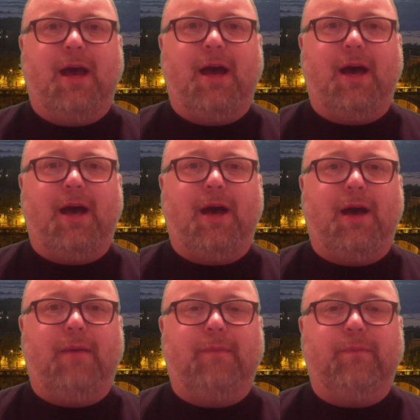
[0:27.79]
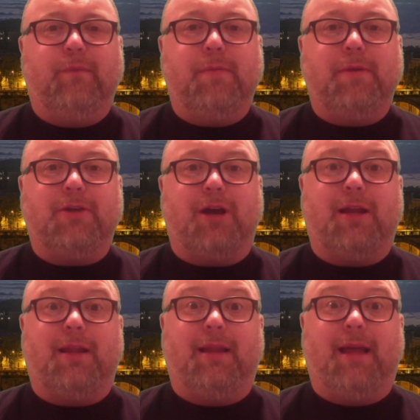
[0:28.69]
We've been
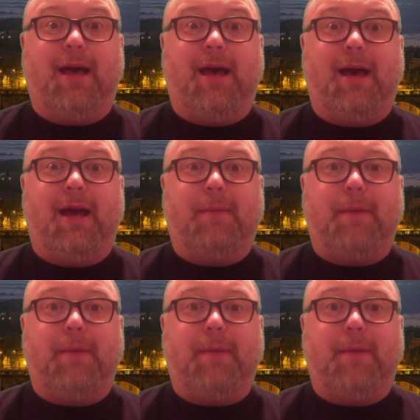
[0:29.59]
talking a lot